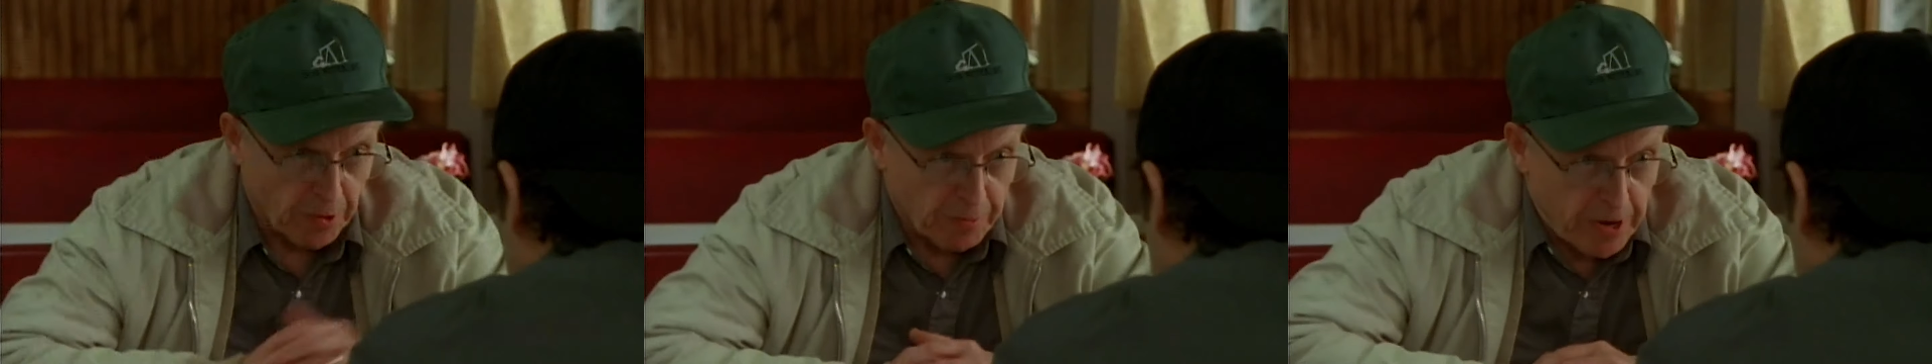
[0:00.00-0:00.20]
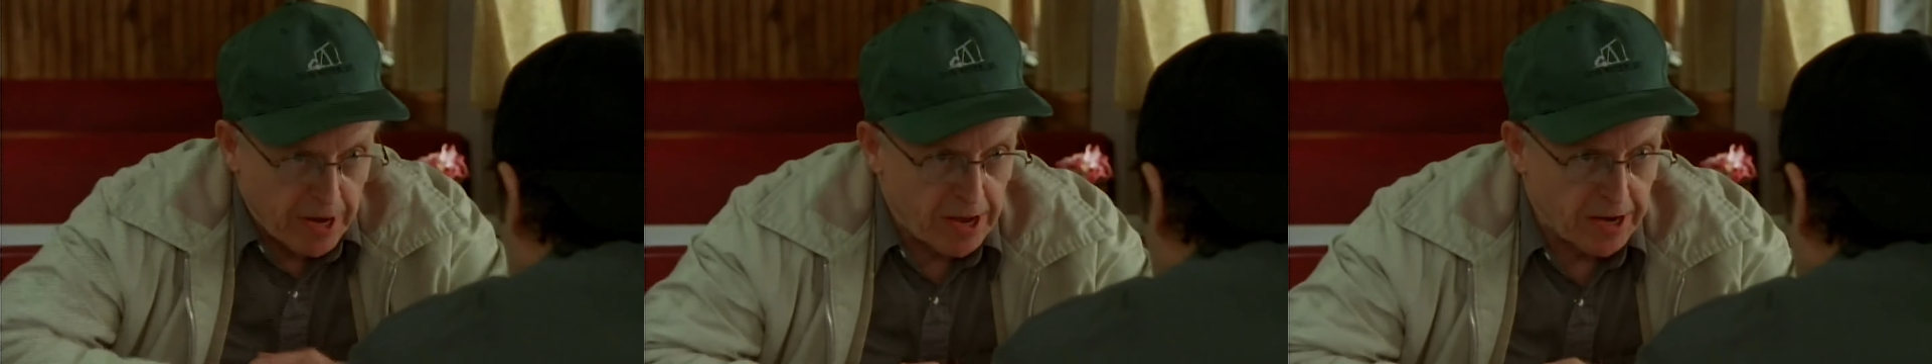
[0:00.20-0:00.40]

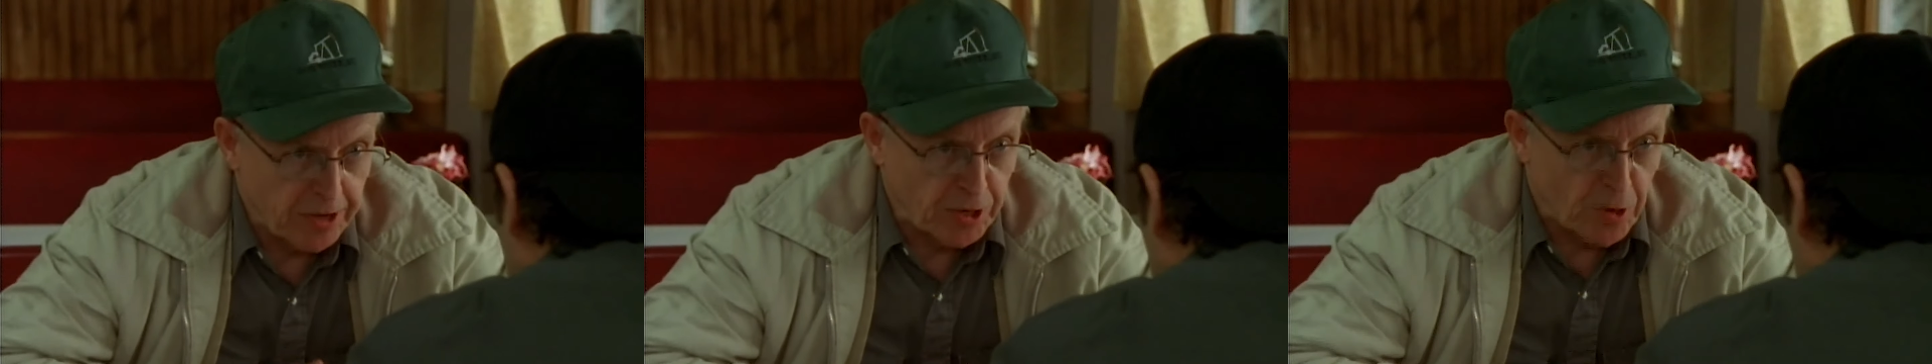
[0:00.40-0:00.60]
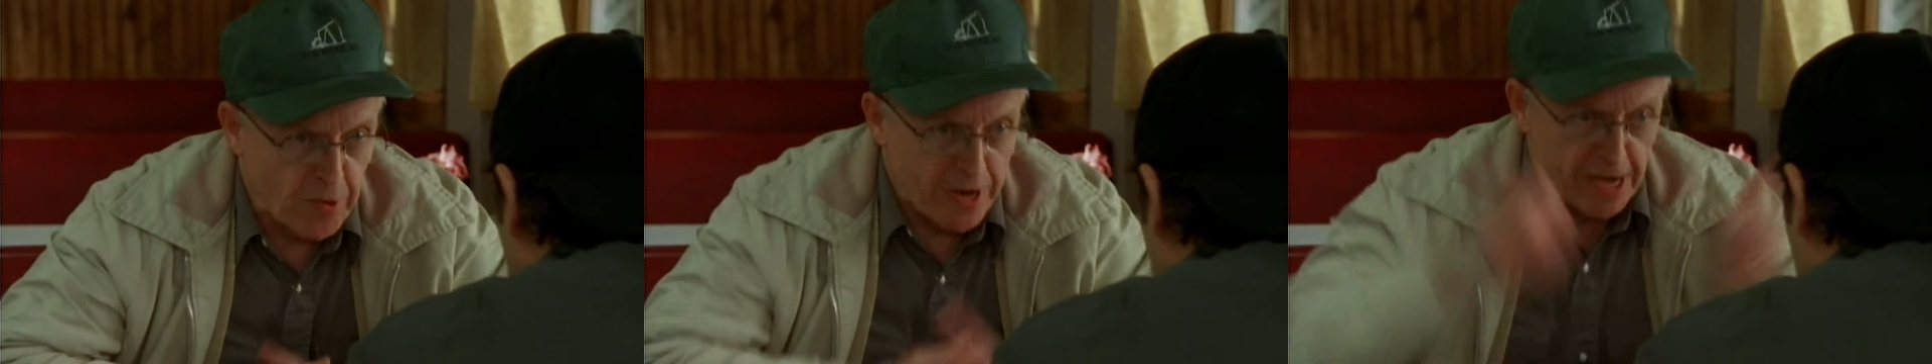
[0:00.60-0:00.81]
what we gotta
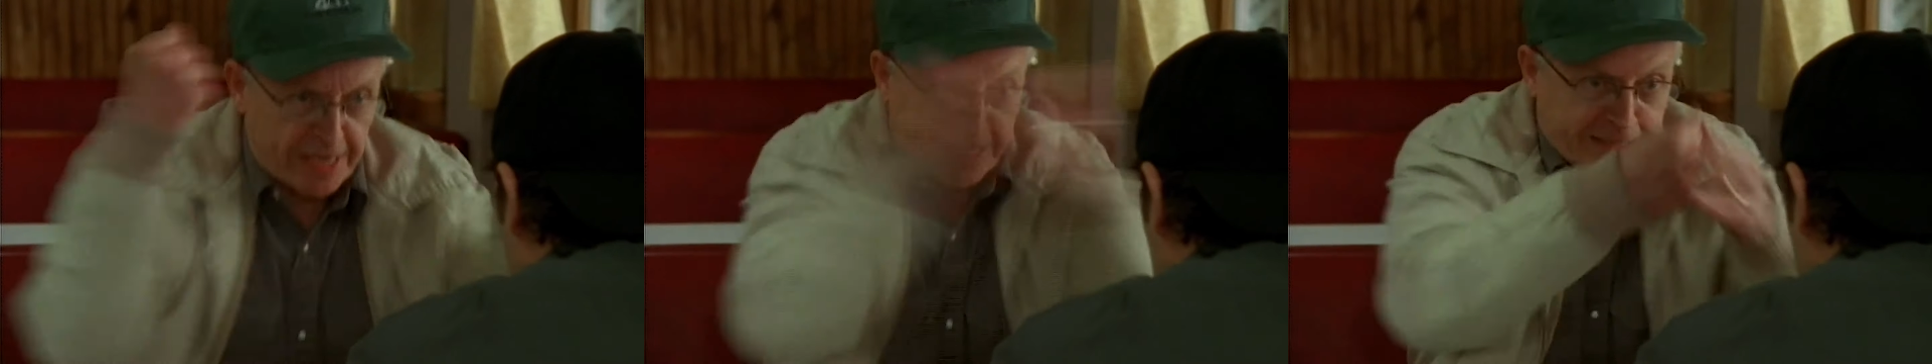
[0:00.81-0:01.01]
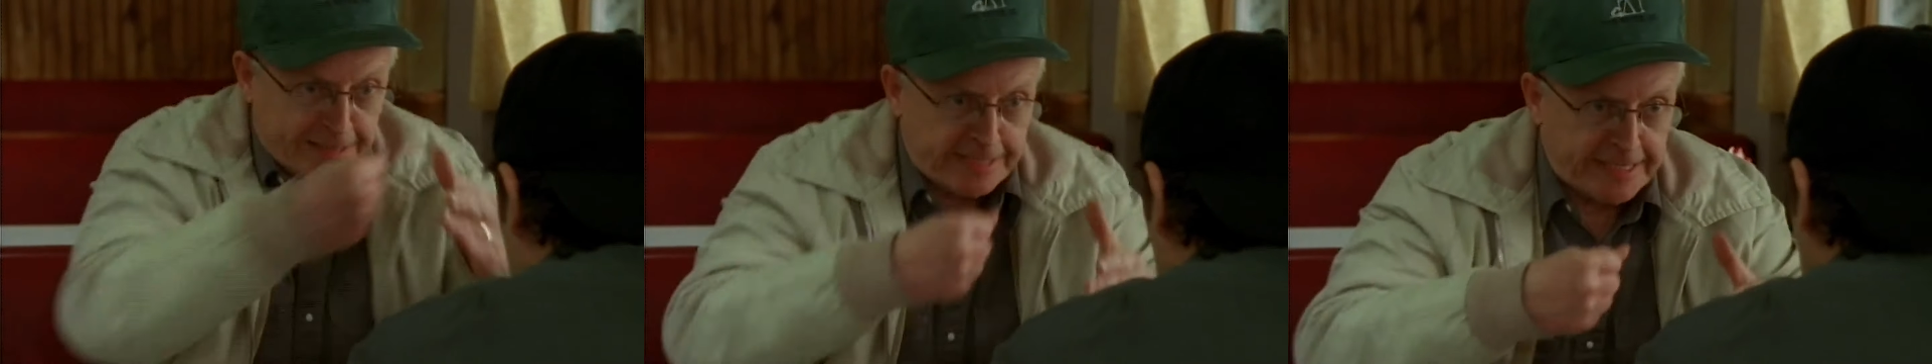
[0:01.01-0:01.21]
do. We
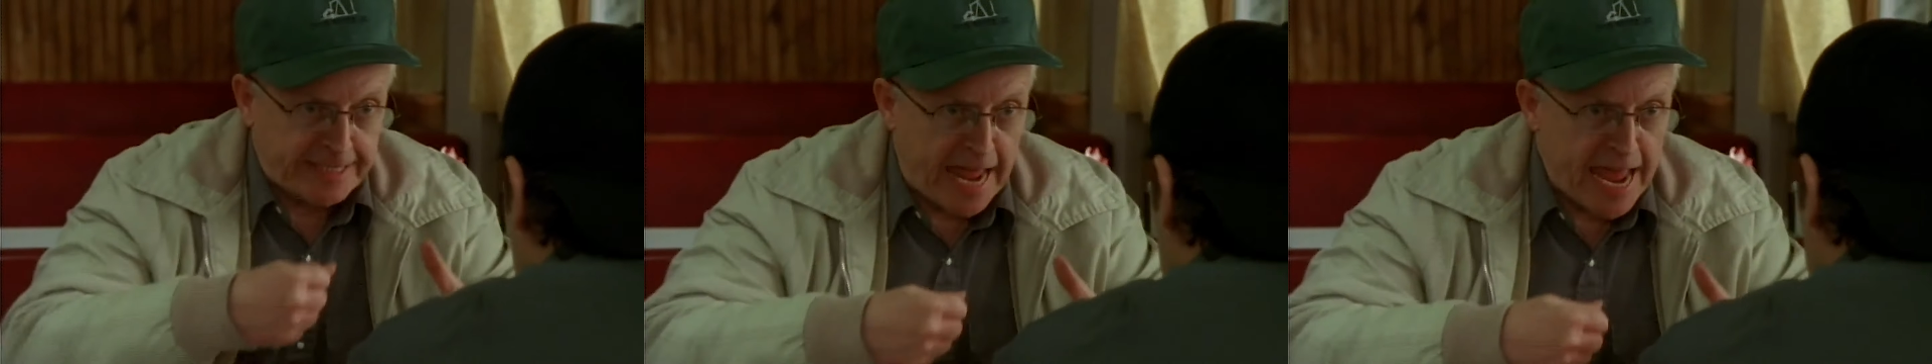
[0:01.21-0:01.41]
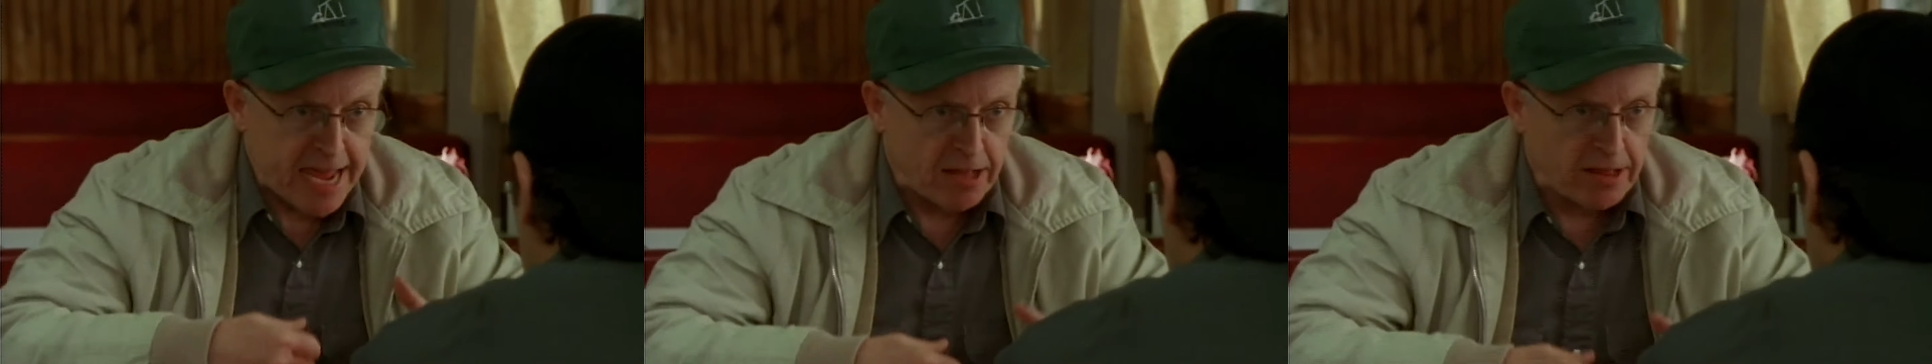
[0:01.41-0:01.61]
gotta
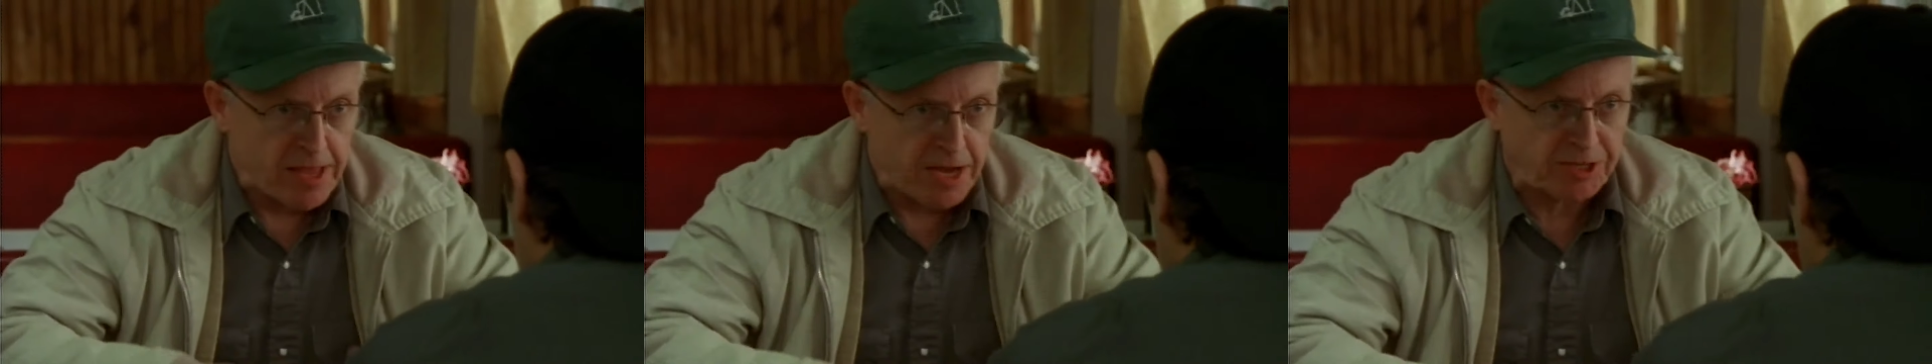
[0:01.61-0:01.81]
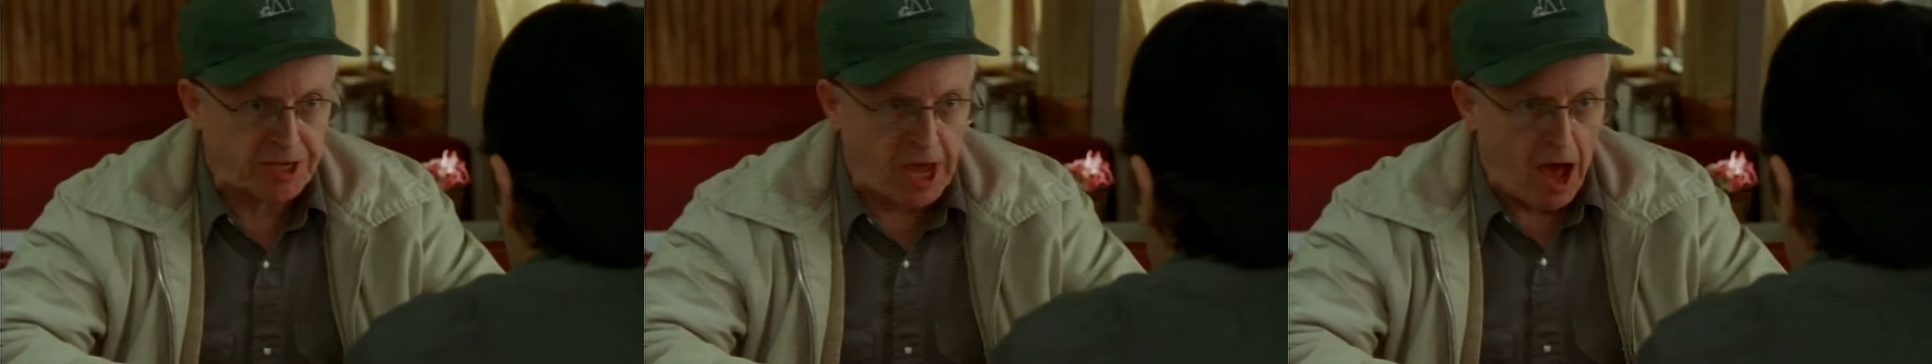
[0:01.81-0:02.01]
nail
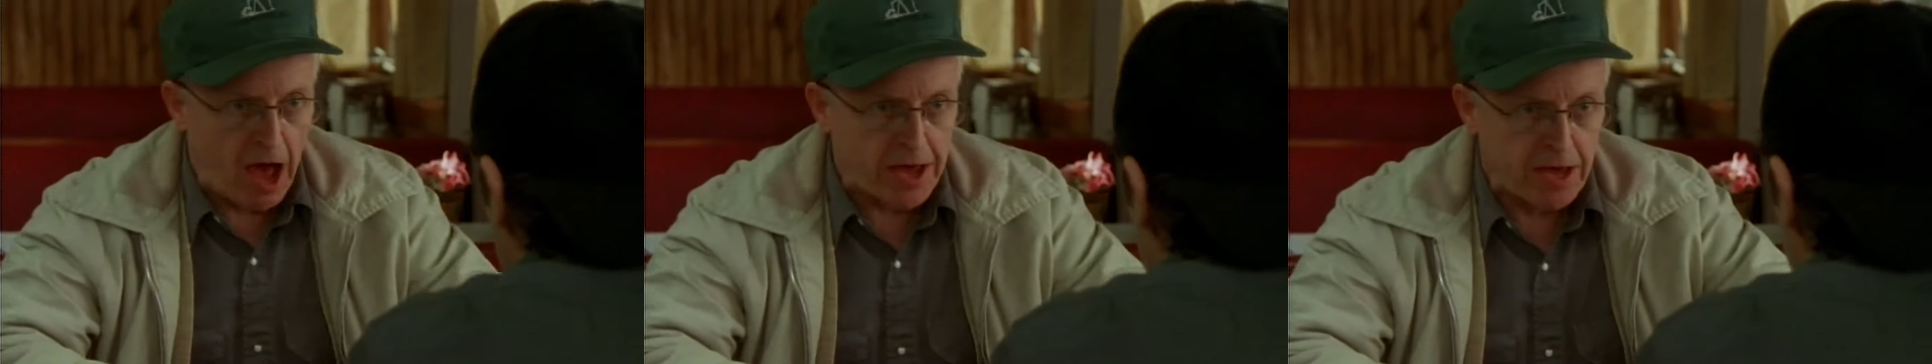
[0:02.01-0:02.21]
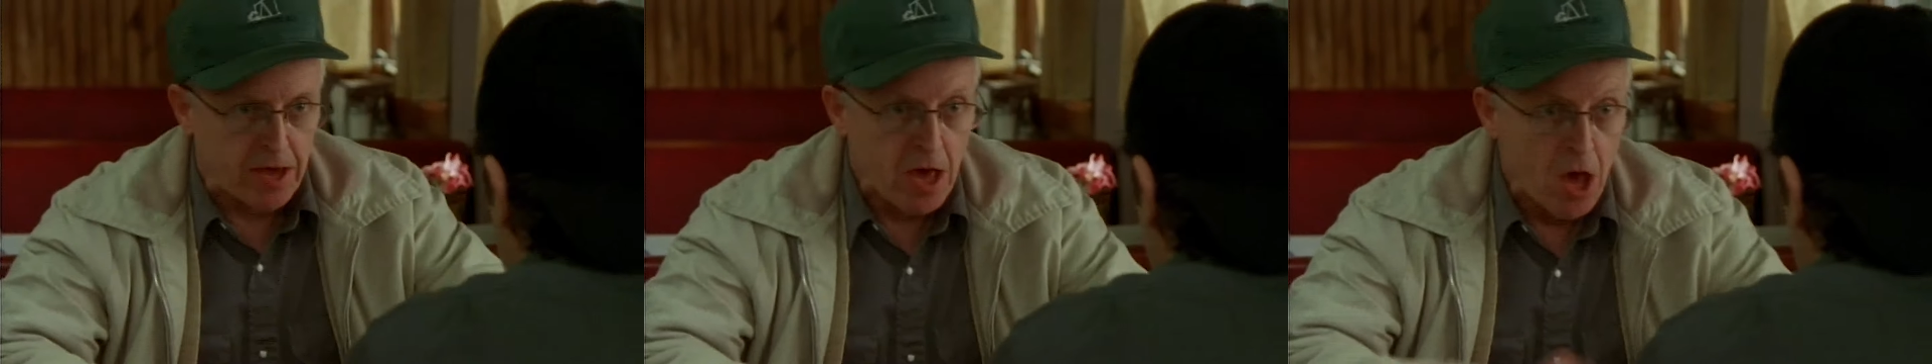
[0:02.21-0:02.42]
this
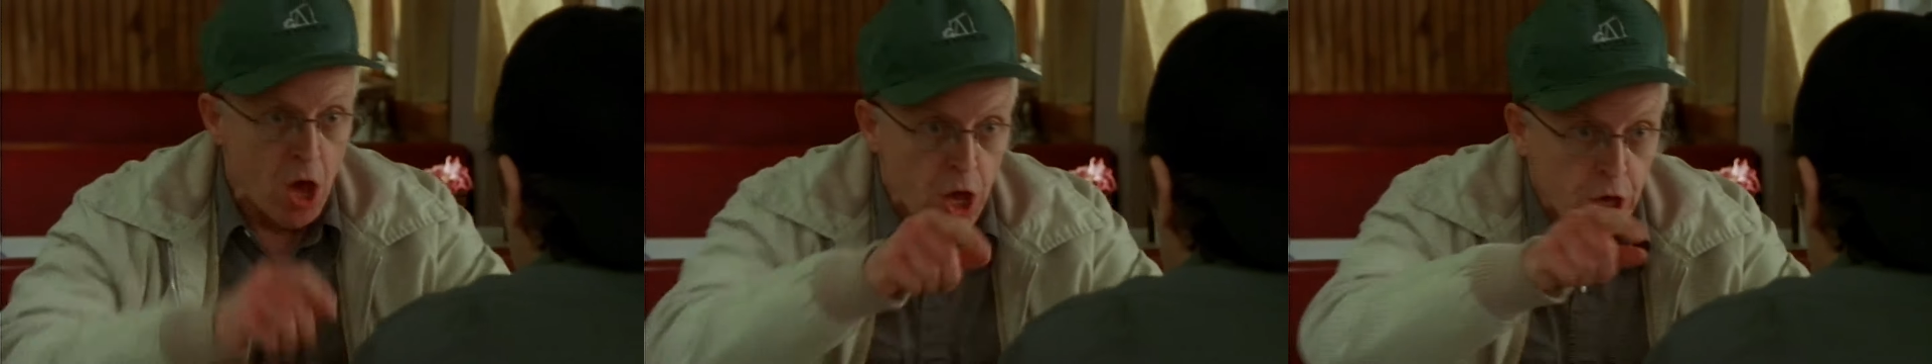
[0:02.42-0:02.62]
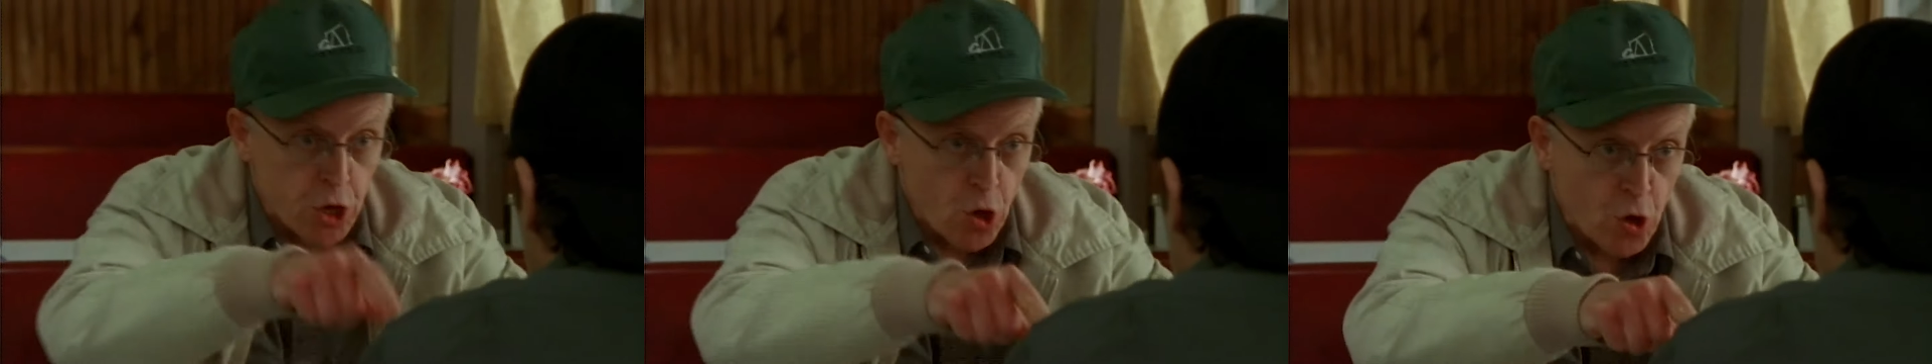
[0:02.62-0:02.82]
guy.
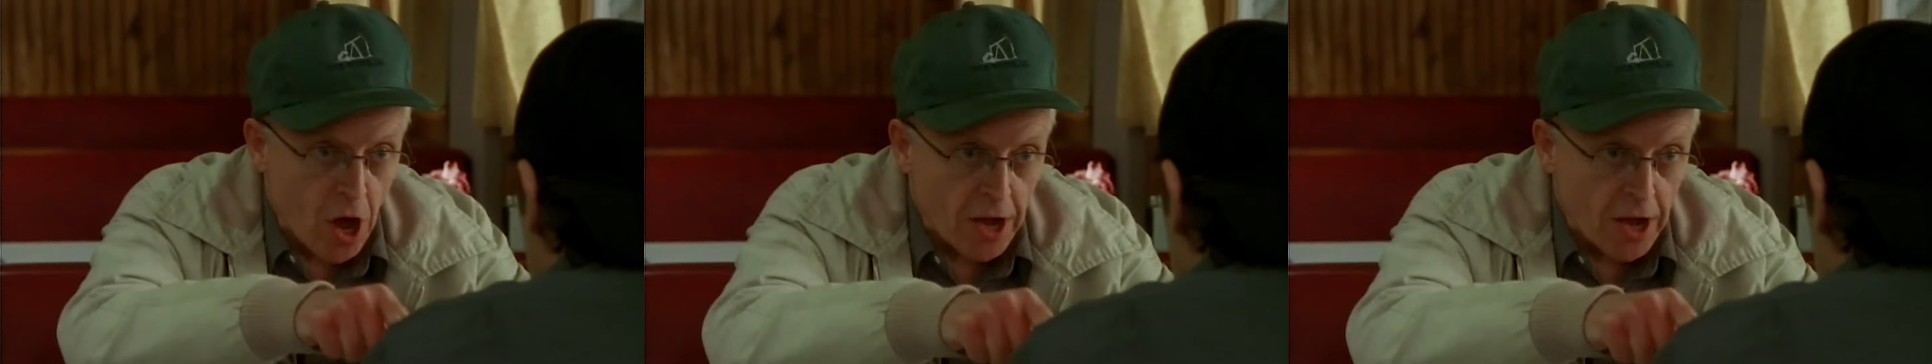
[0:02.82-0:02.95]
You